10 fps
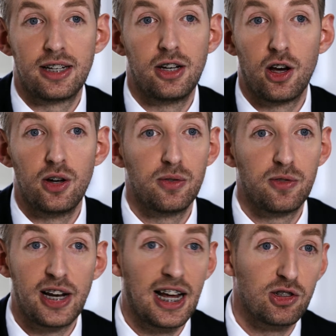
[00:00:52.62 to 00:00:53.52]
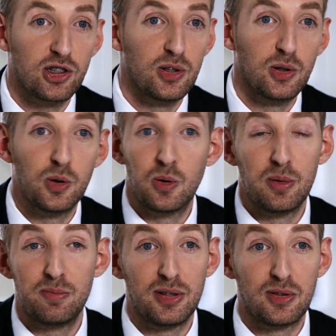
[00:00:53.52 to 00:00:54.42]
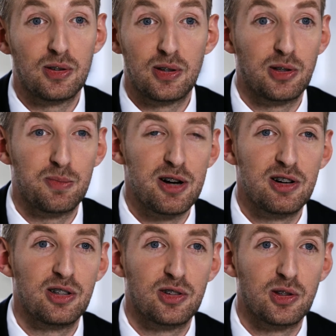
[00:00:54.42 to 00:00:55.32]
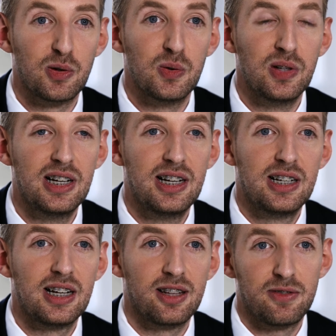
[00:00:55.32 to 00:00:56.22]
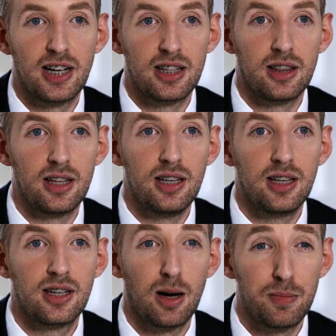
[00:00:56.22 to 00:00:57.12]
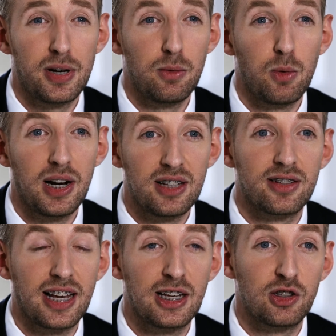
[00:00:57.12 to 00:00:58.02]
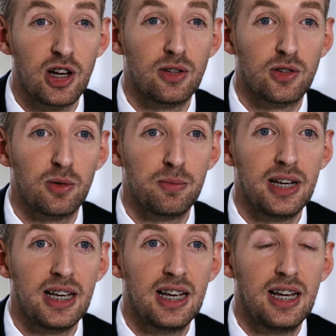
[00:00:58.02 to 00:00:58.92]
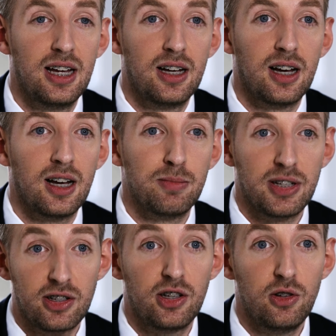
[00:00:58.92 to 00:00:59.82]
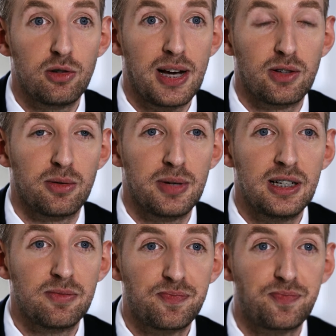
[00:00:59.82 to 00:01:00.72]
I had no financial or business experience at all. And the fact that the company were willing to take a chance on me uh, meant a huge amount to me.